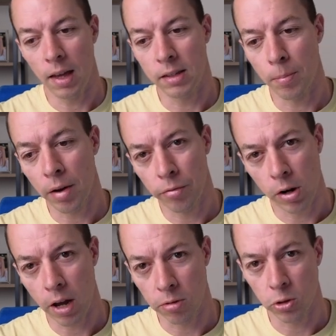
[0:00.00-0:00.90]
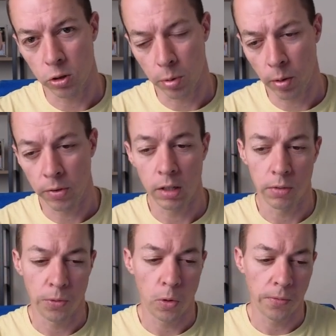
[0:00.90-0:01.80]
is above 300 units per month, you get
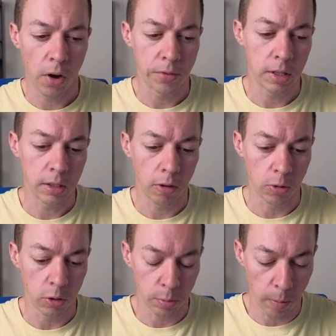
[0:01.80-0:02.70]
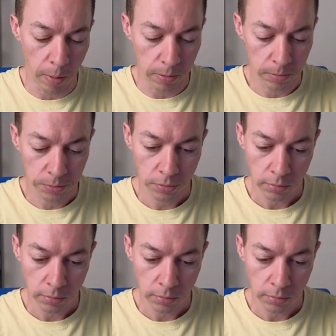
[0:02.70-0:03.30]
to four, five, 600 units per month.